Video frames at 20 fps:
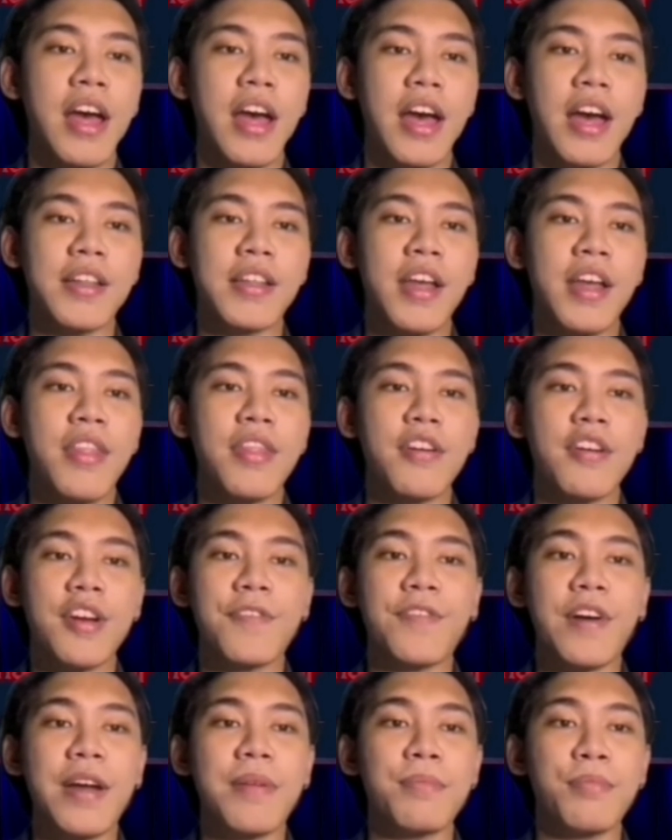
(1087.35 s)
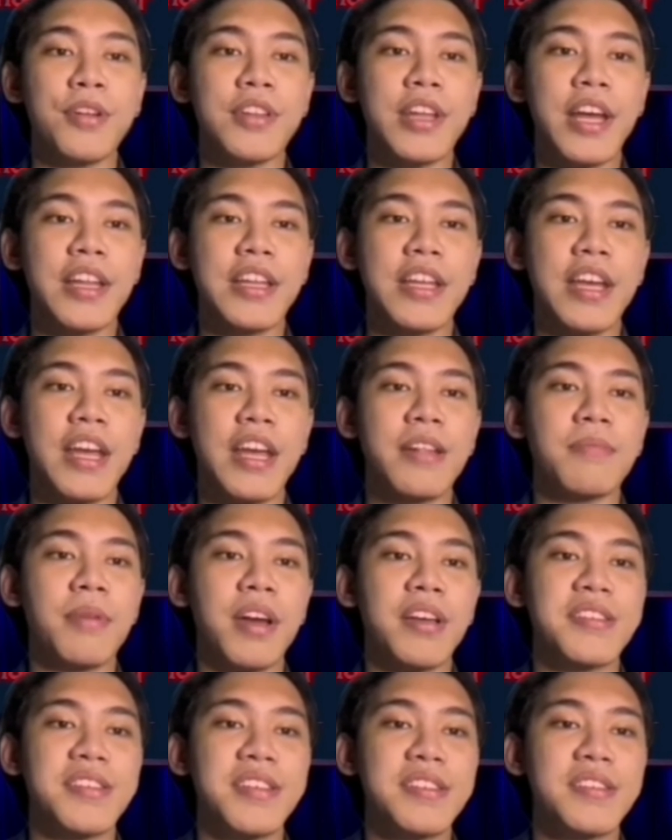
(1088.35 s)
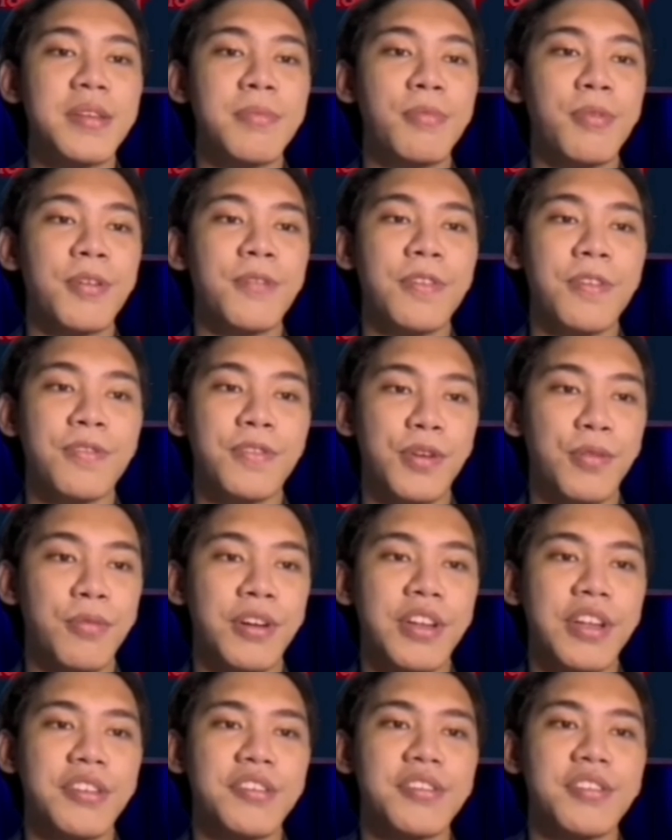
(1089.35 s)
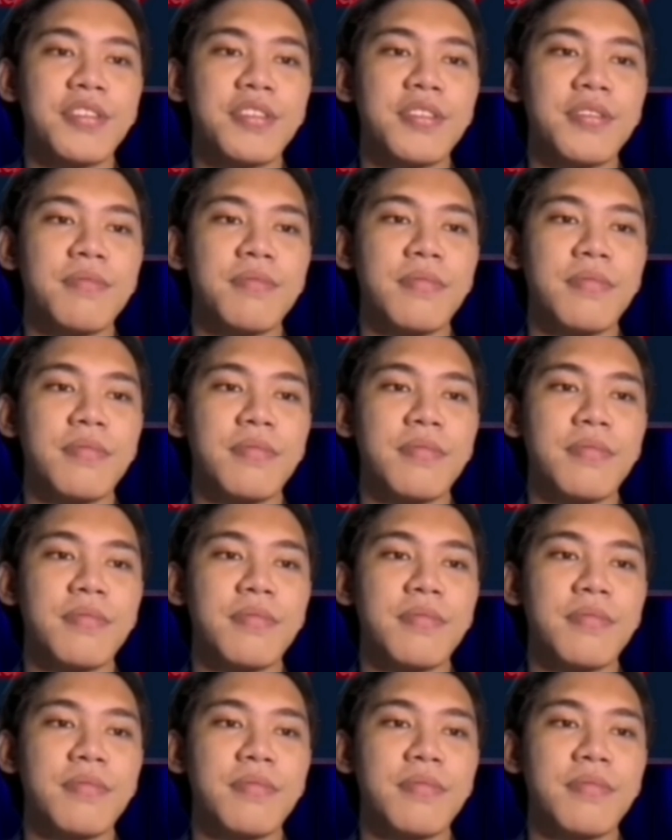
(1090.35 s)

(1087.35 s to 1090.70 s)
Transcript: at 35.98 by 60.51 inches,